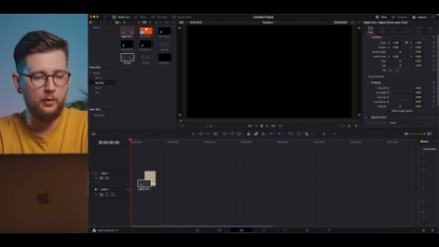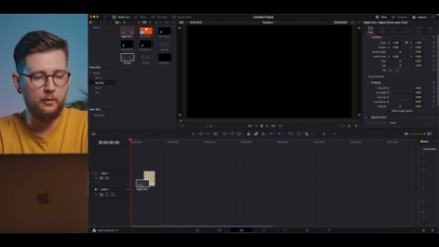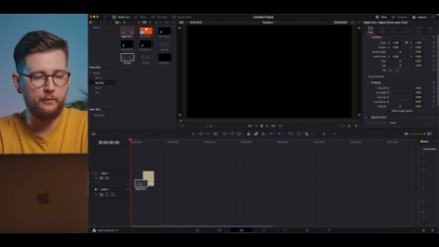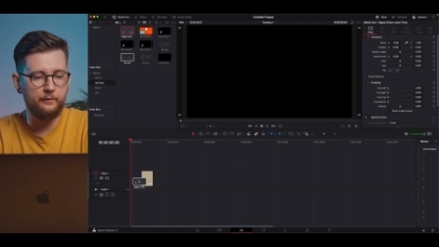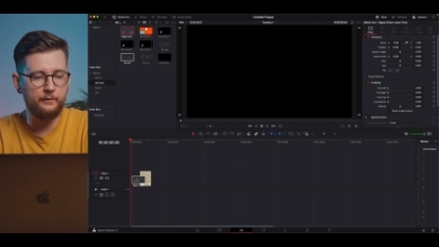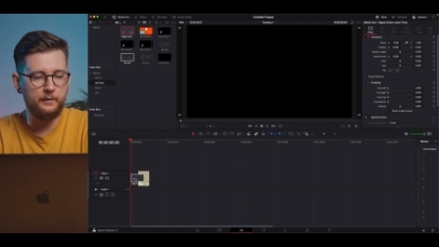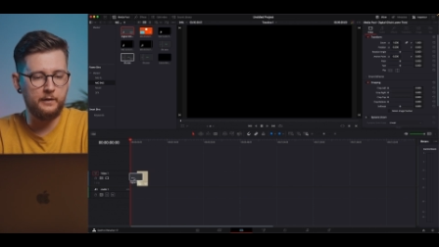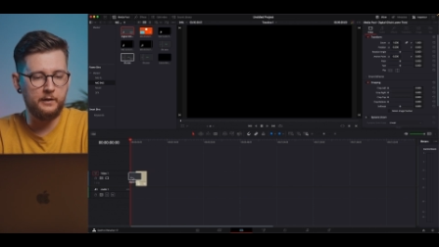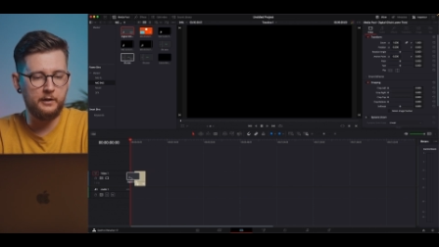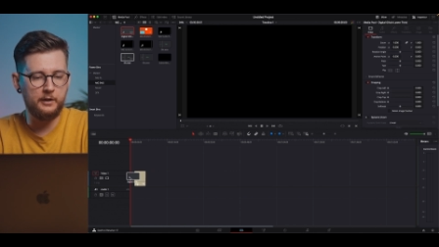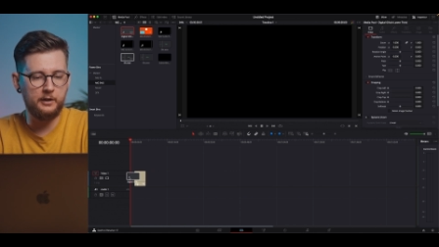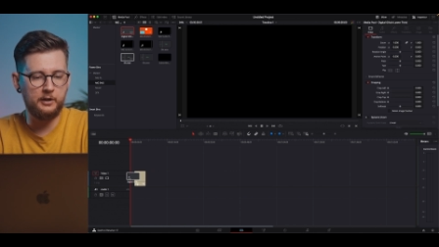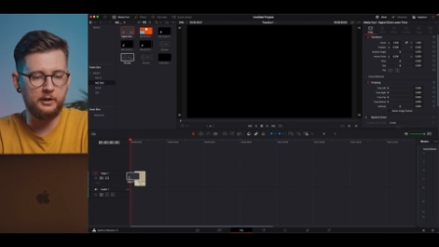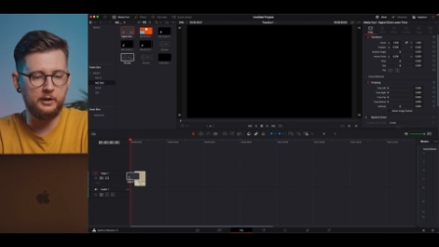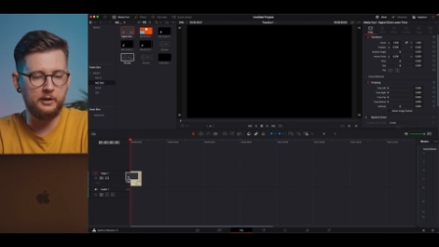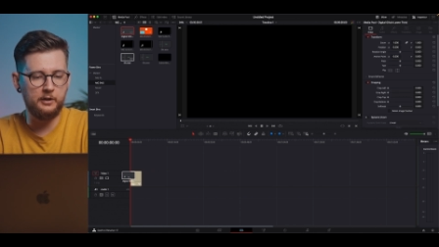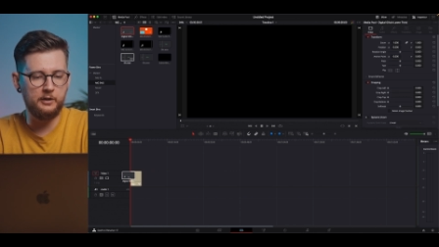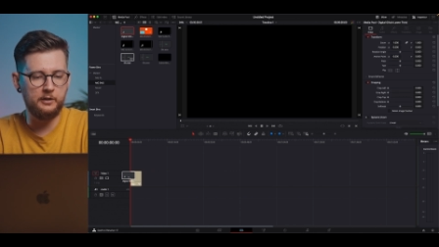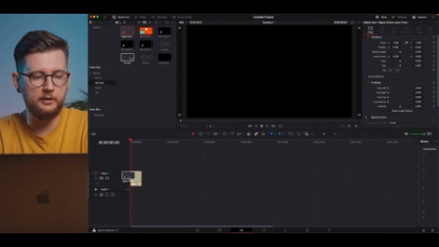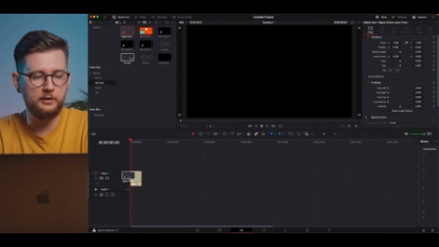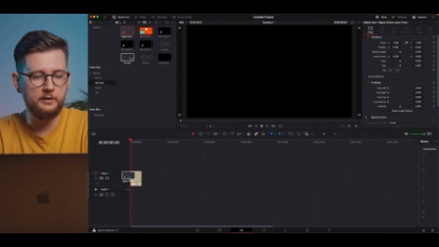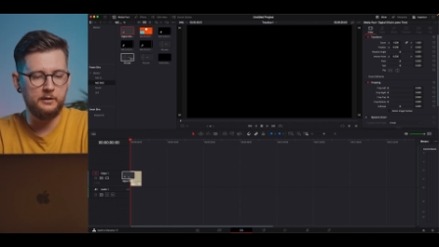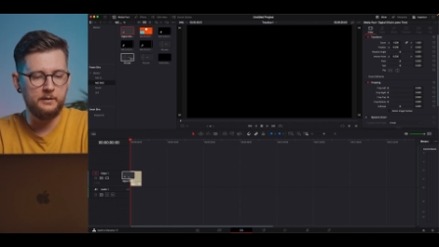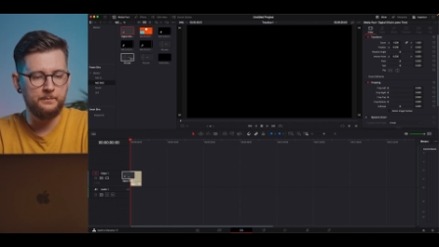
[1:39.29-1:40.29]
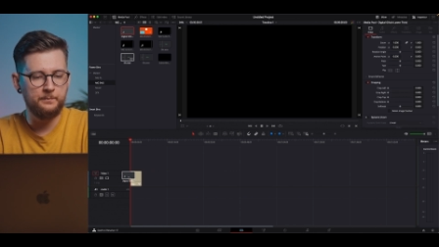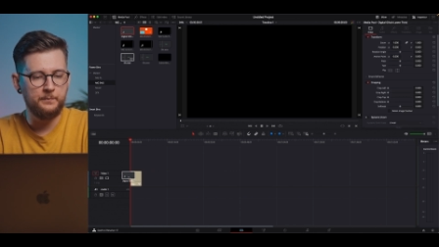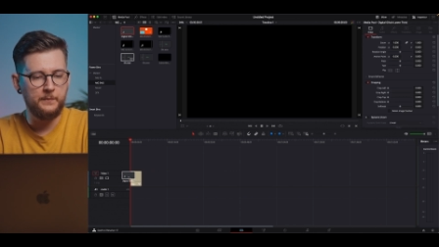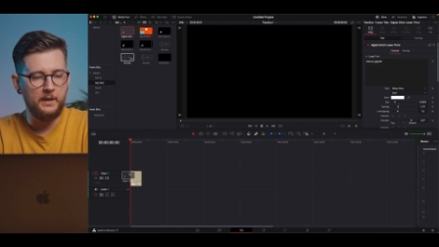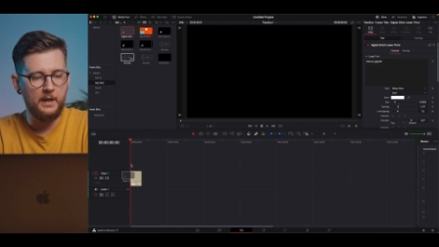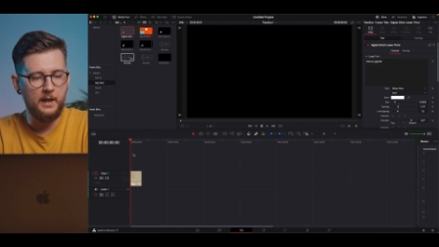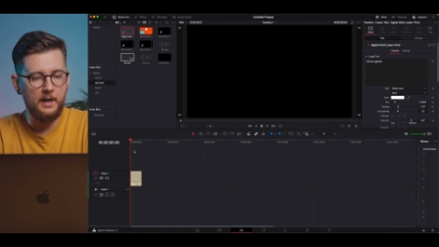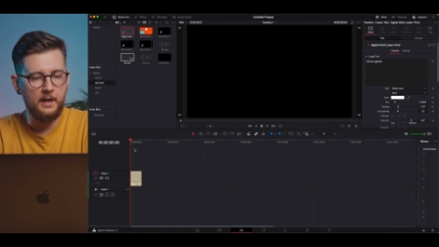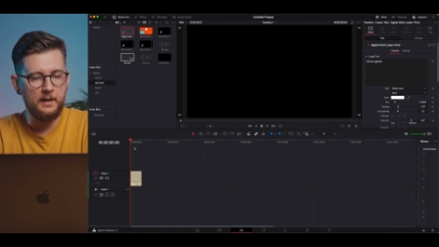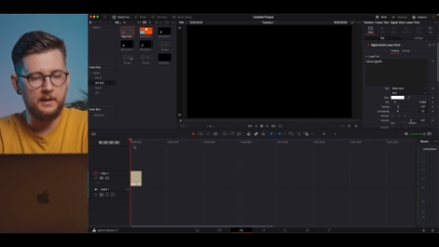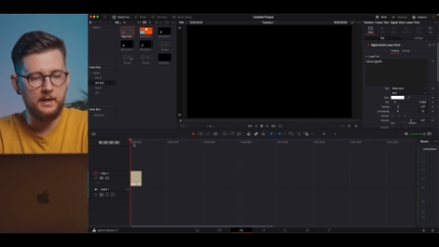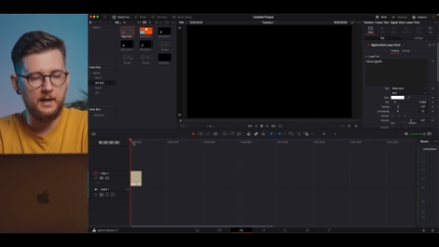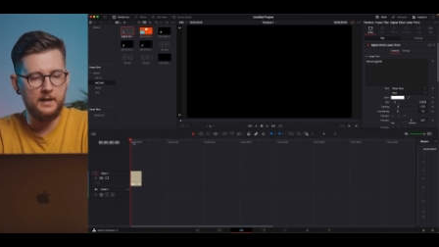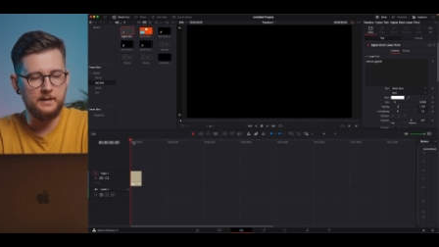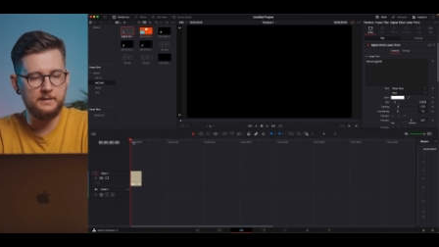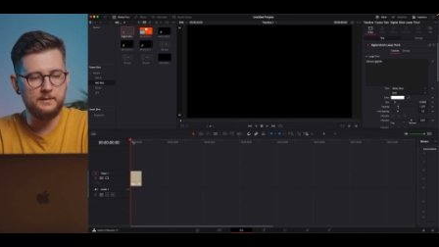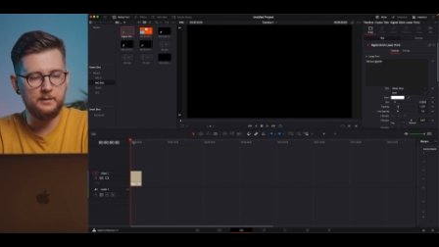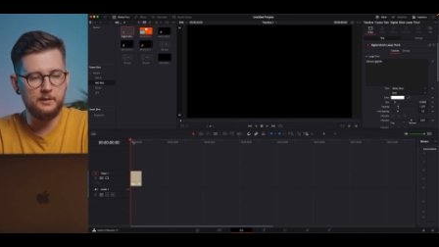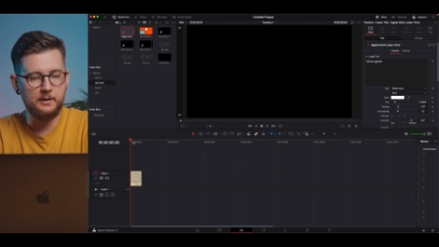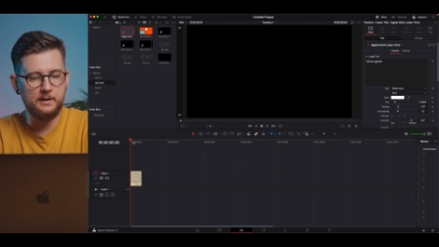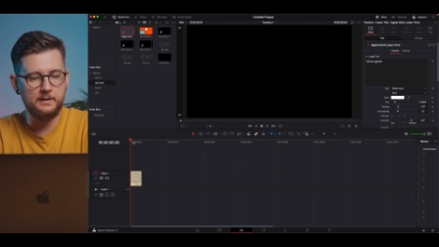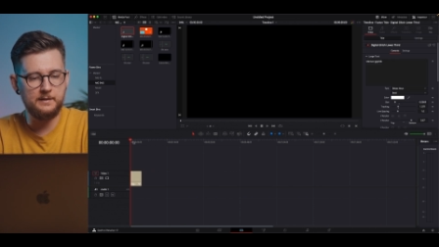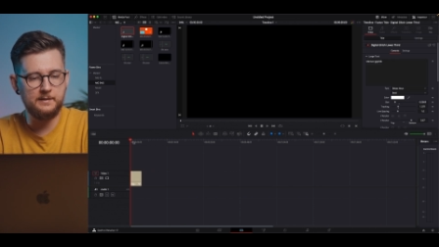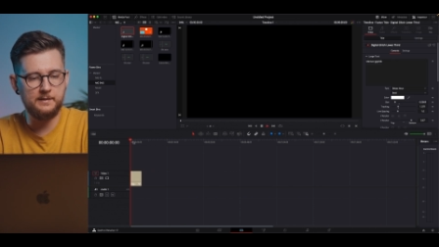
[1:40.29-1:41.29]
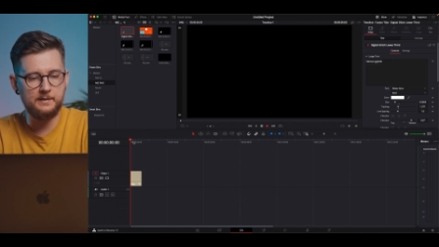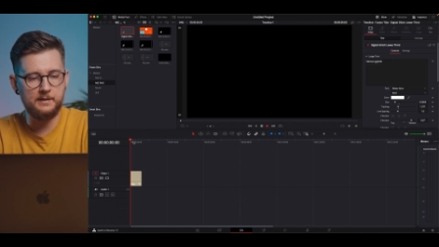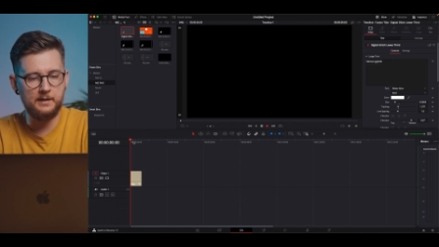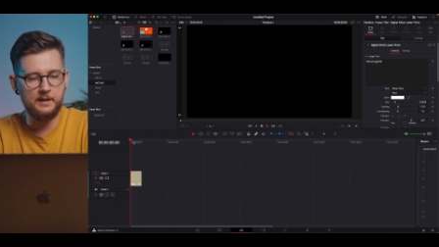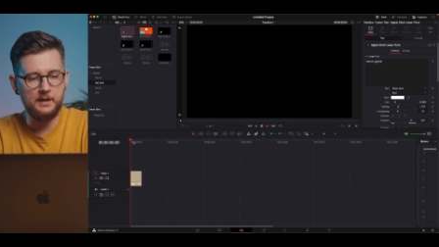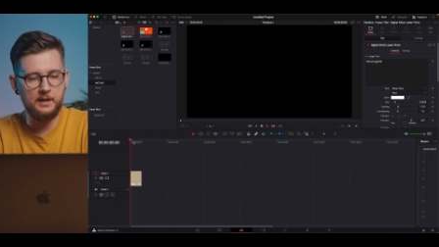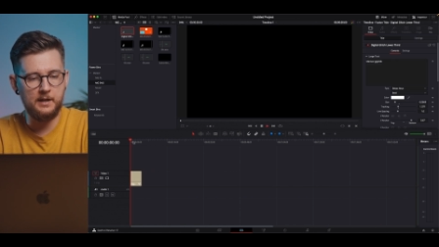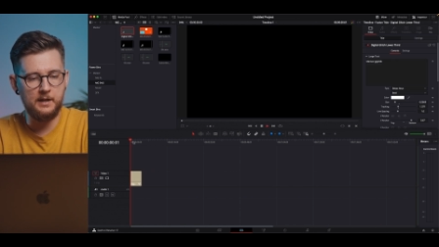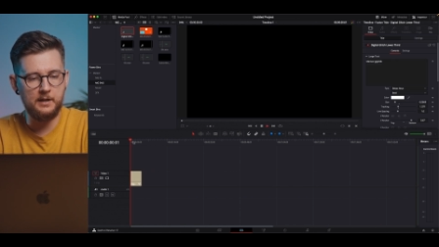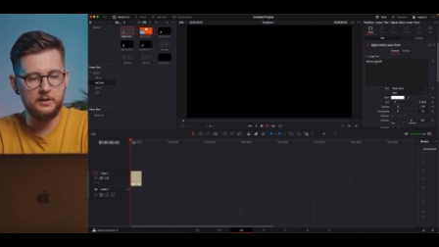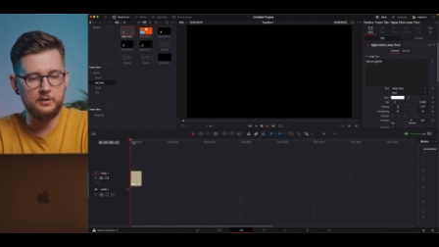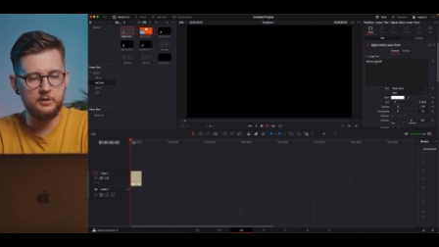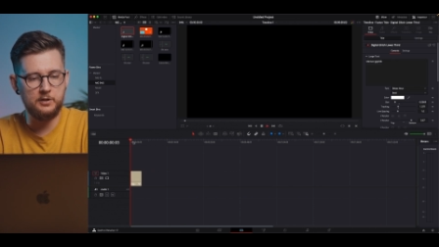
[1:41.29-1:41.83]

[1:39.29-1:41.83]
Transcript: over here and as you can see it